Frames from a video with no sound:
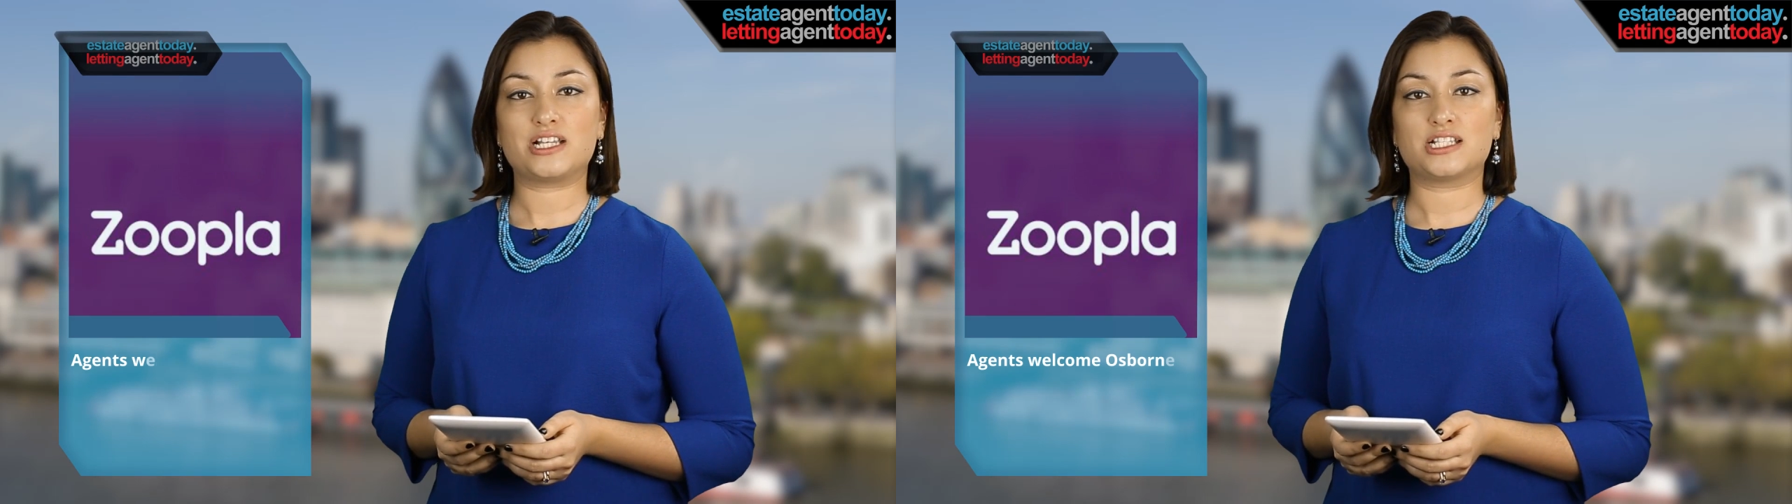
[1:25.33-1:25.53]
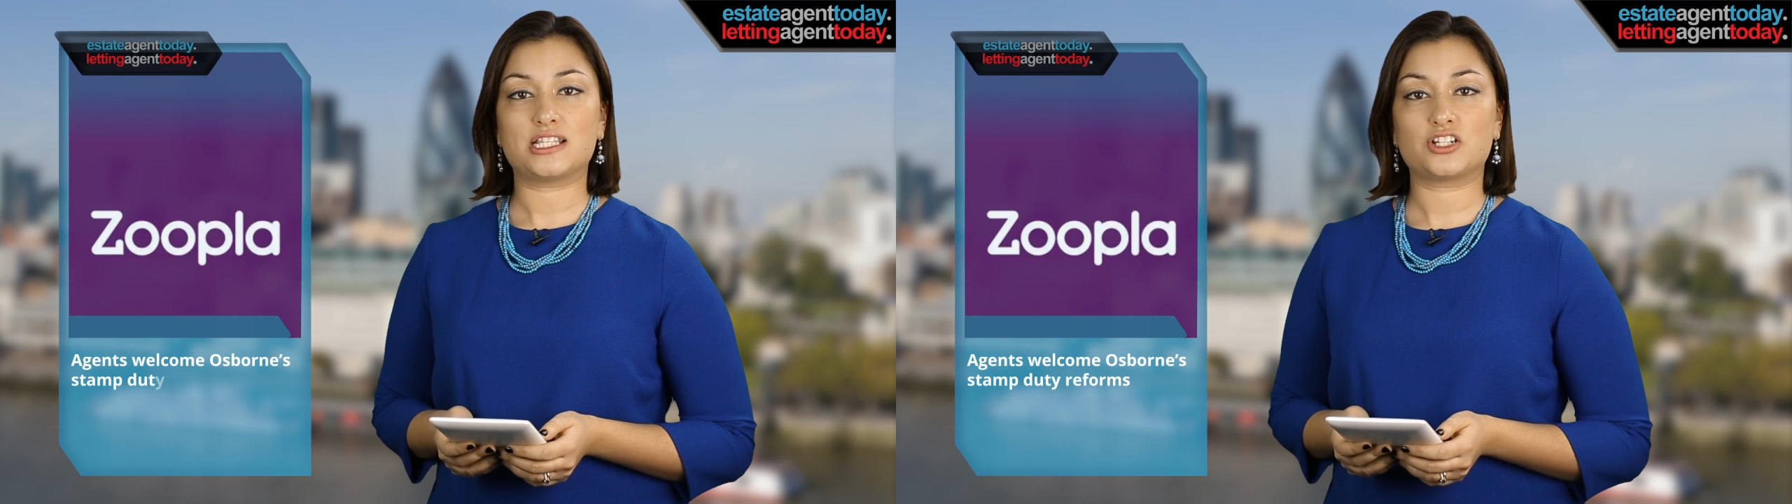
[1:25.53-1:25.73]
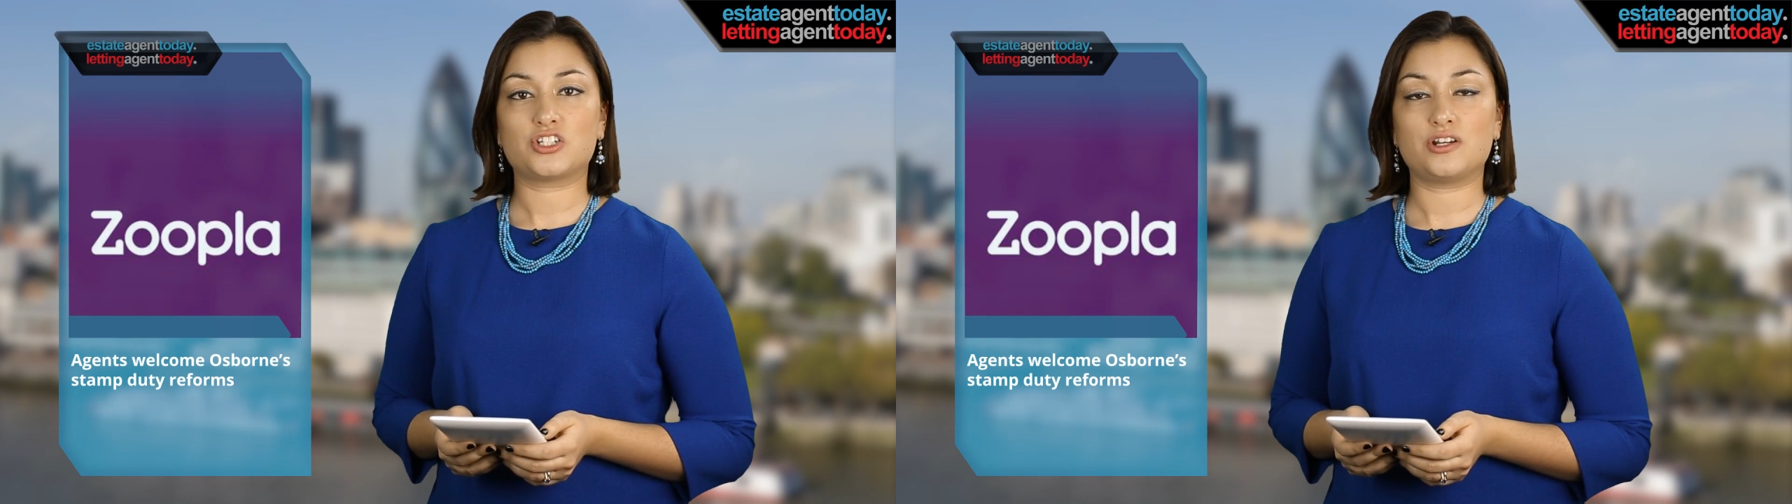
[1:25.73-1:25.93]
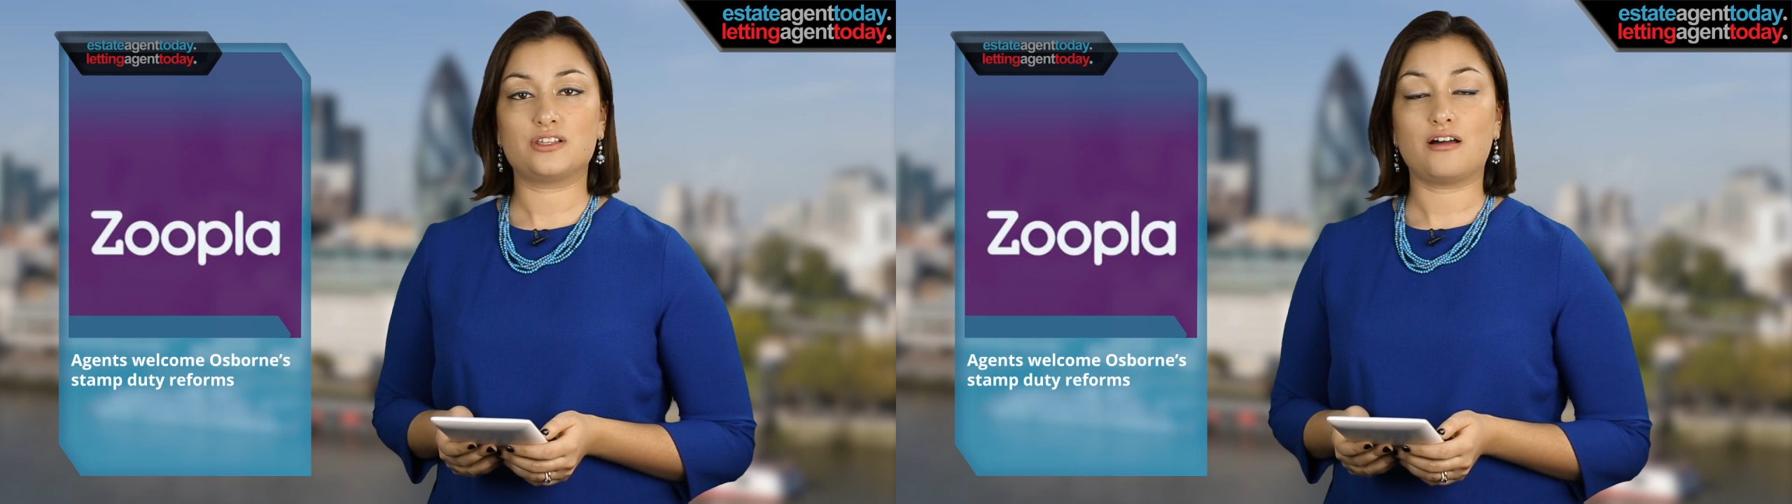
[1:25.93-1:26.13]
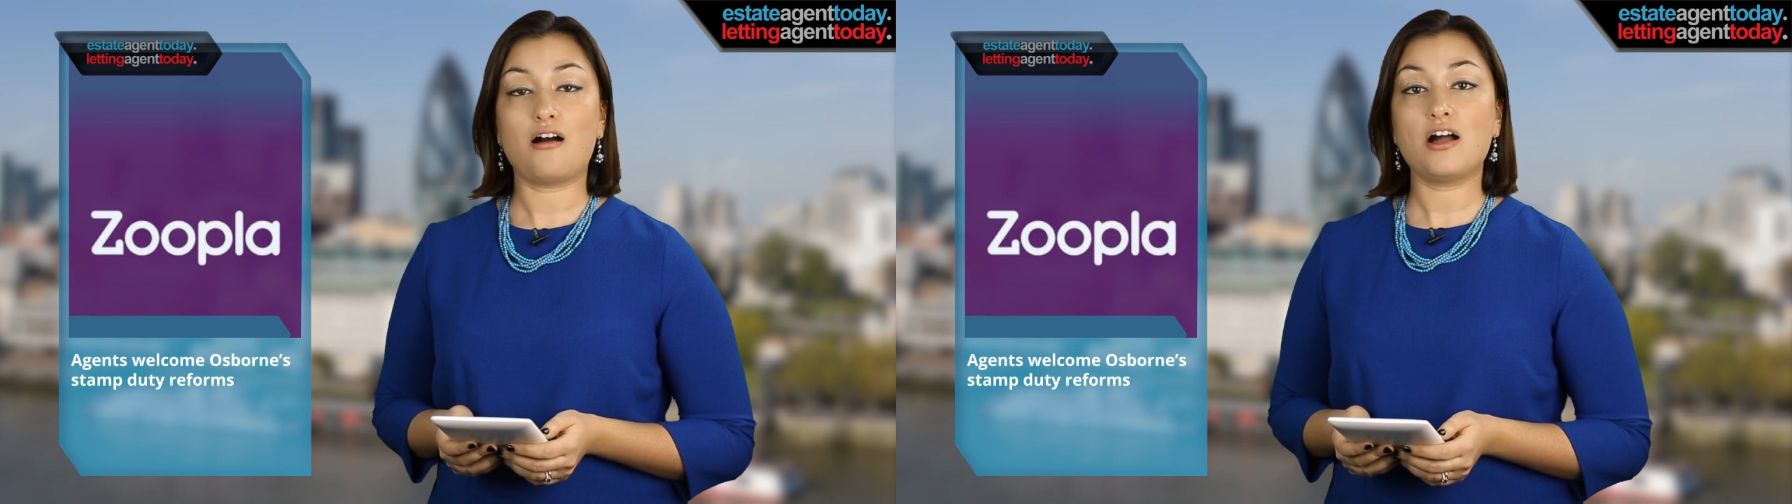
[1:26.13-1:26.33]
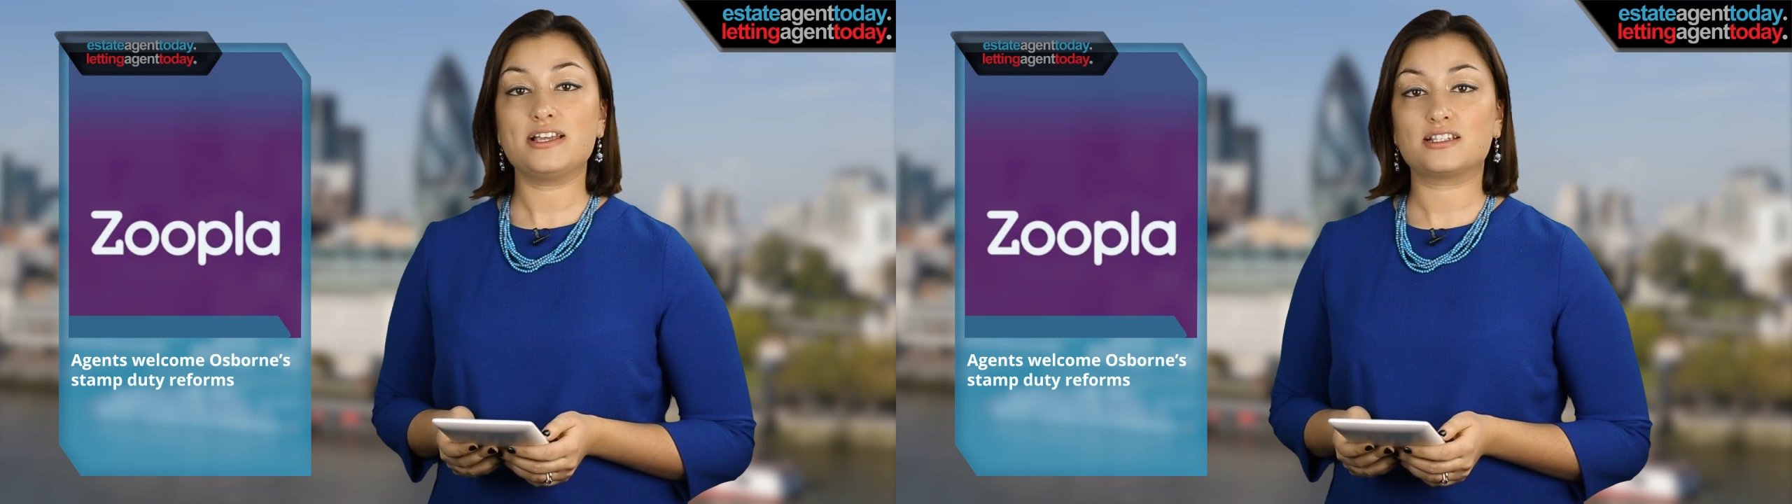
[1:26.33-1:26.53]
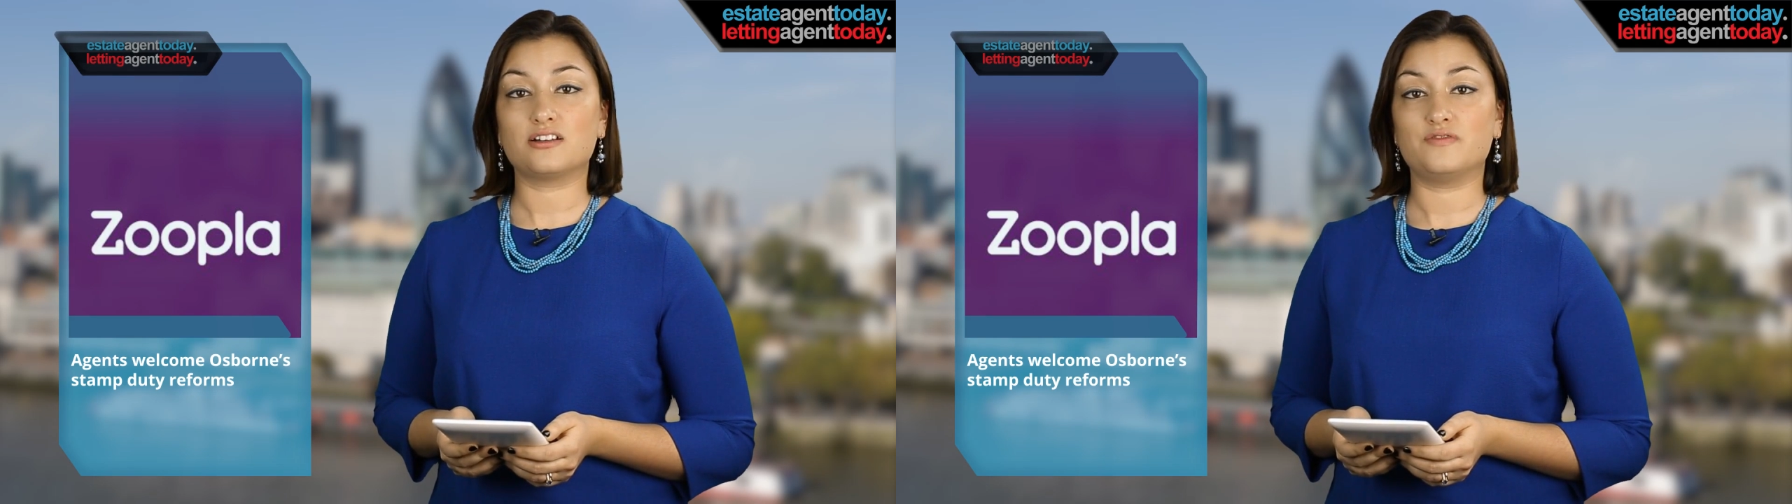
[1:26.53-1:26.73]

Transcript: figures that showed at the height